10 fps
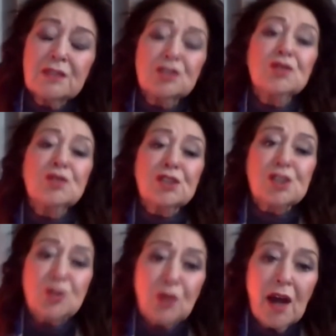to
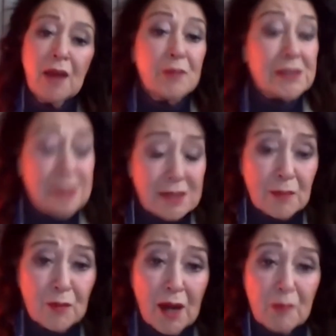describe, in
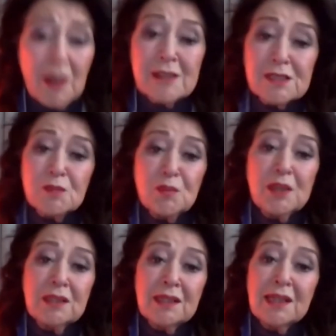some rabbis'
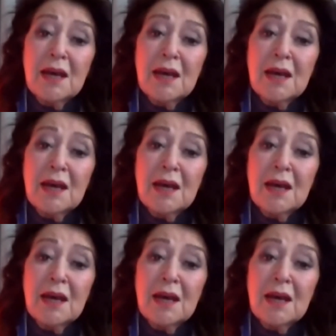opinion,